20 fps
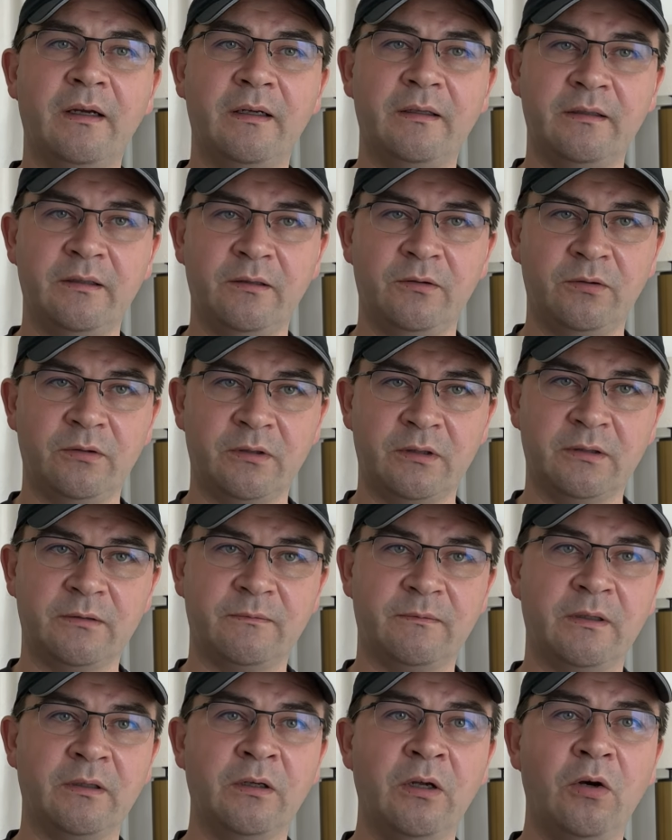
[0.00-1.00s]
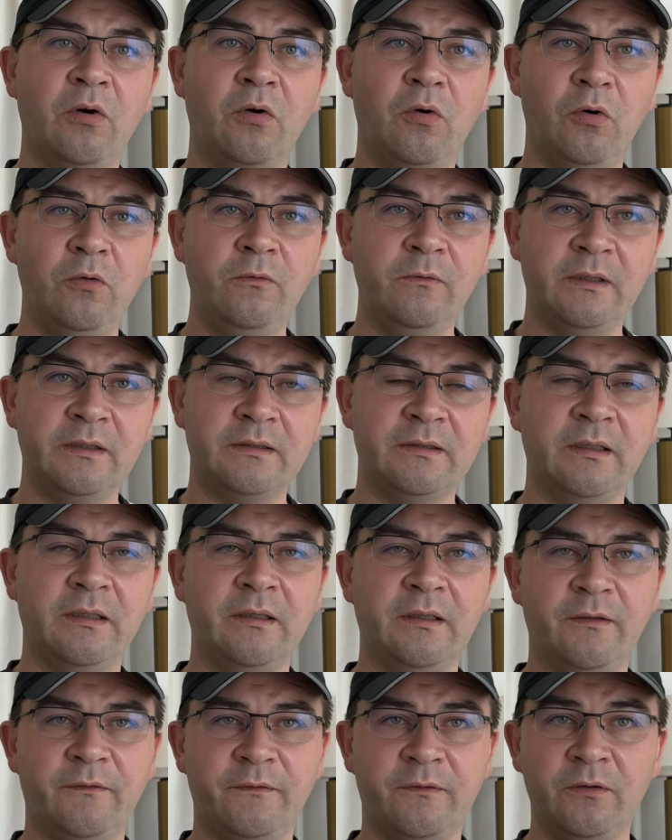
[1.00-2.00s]
And the longest one.
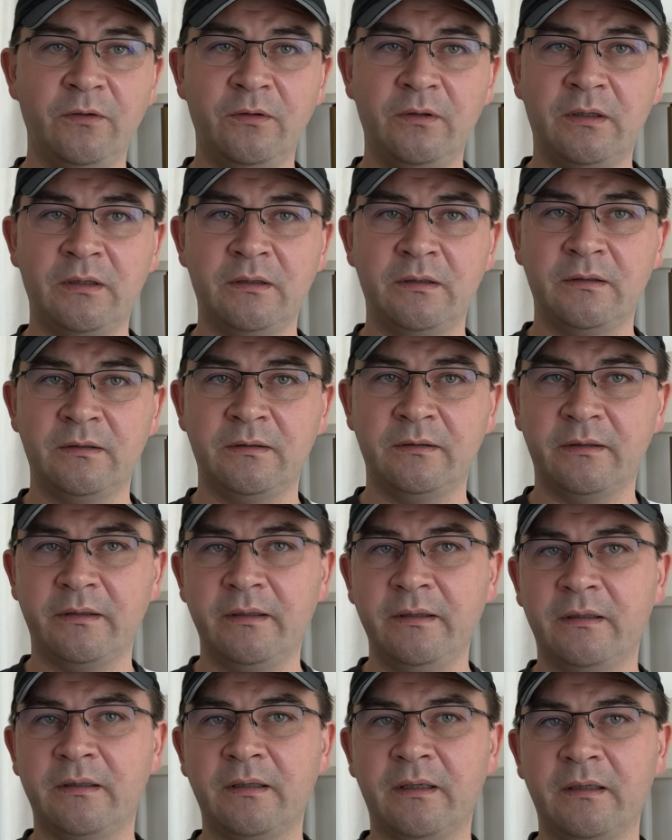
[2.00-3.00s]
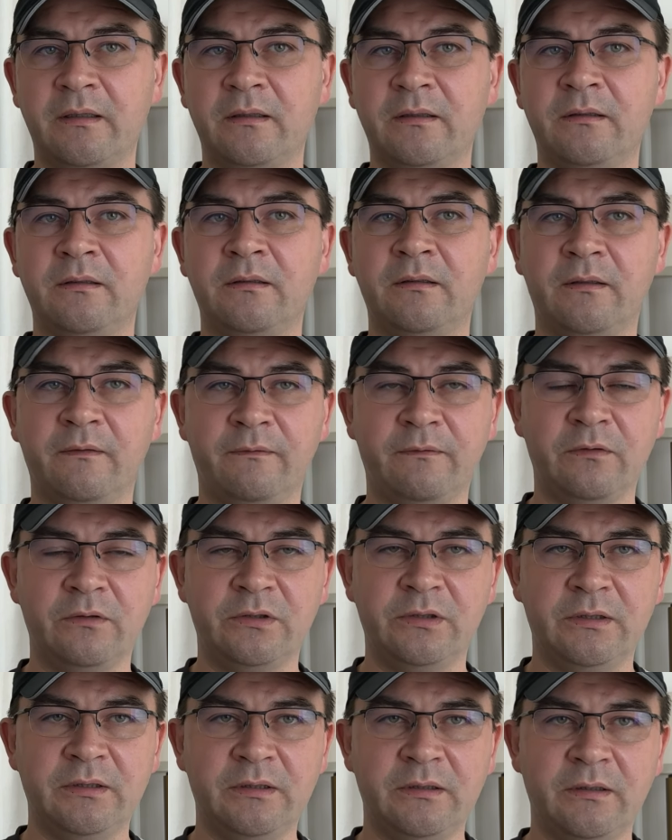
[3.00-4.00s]
Obviously, if you are in Thailand, if you
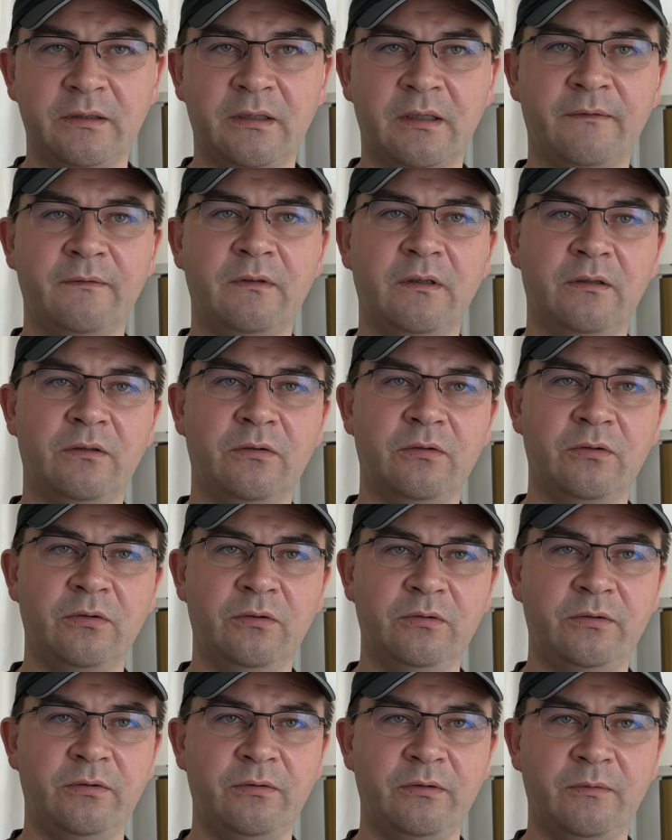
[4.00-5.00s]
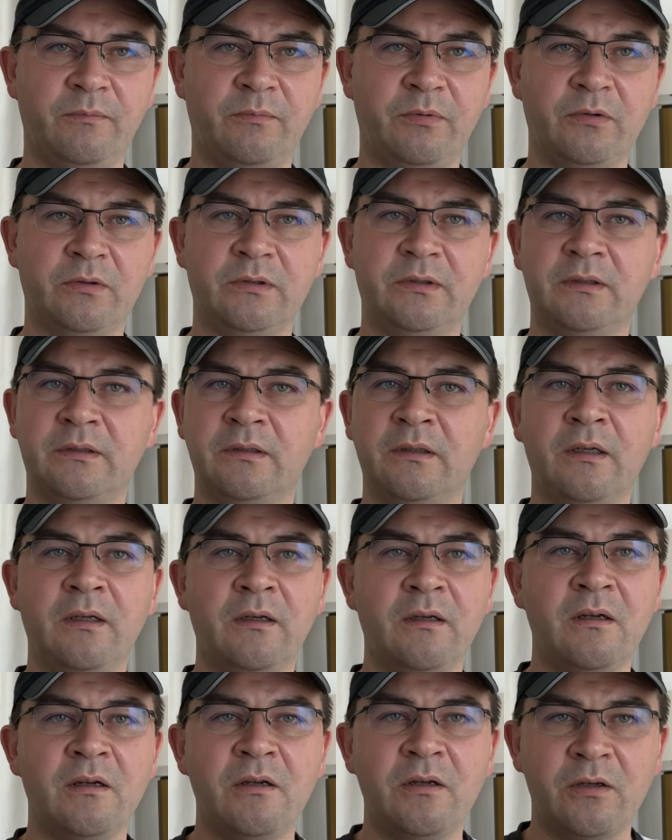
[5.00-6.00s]
just arrived and you go through the process,
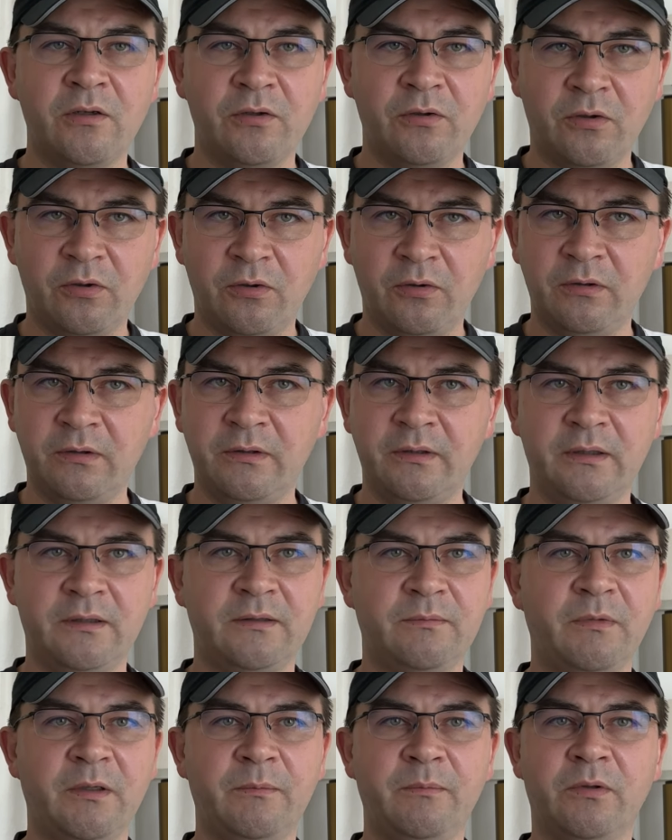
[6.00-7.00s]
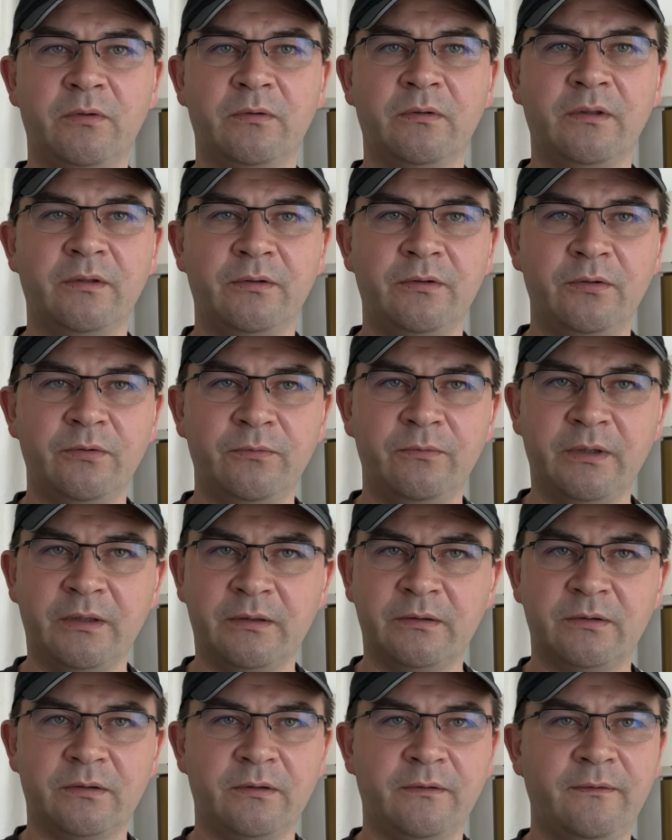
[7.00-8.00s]
your holidays may be only 2
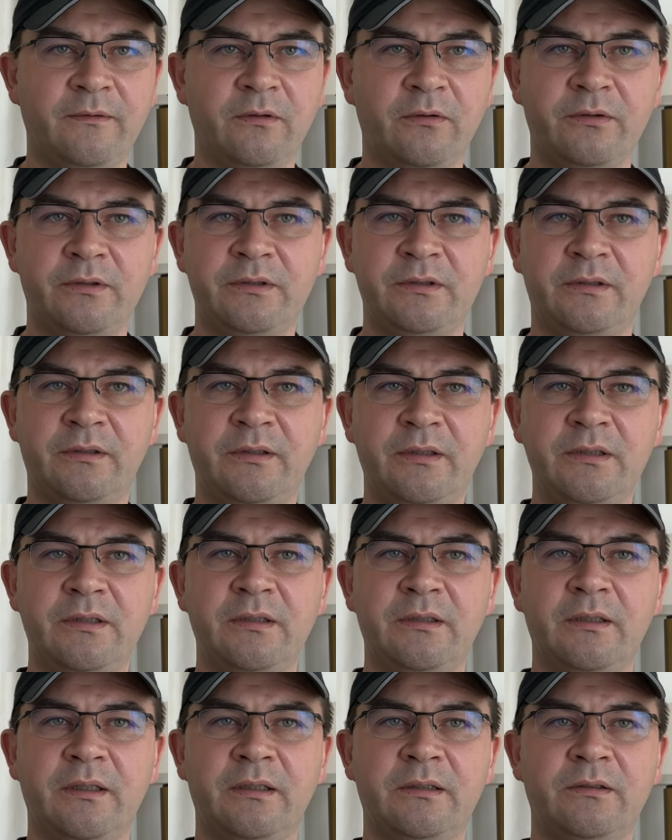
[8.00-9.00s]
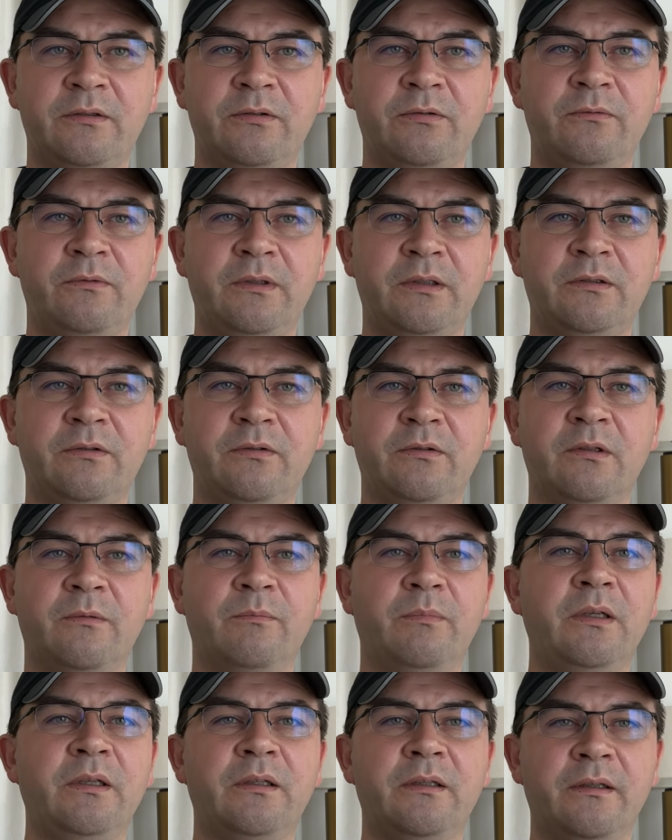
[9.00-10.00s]
weeks. So if your registration takes 2 weeks to
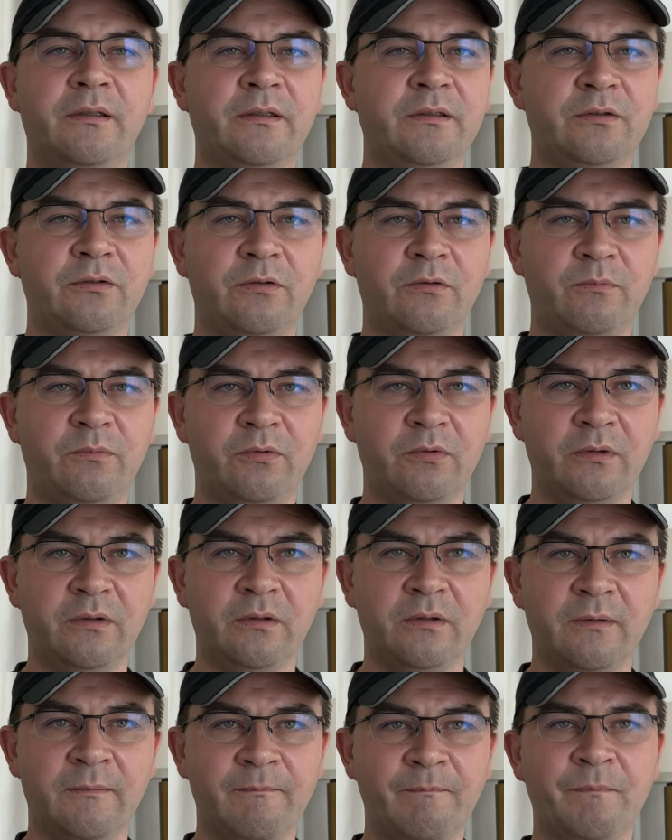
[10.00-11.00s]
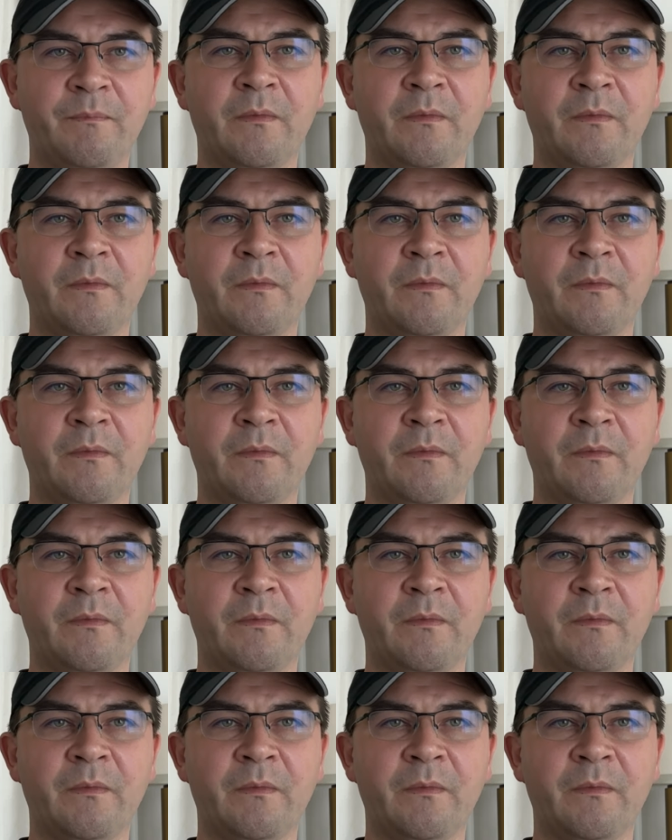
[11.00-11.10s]
complete, there is no point.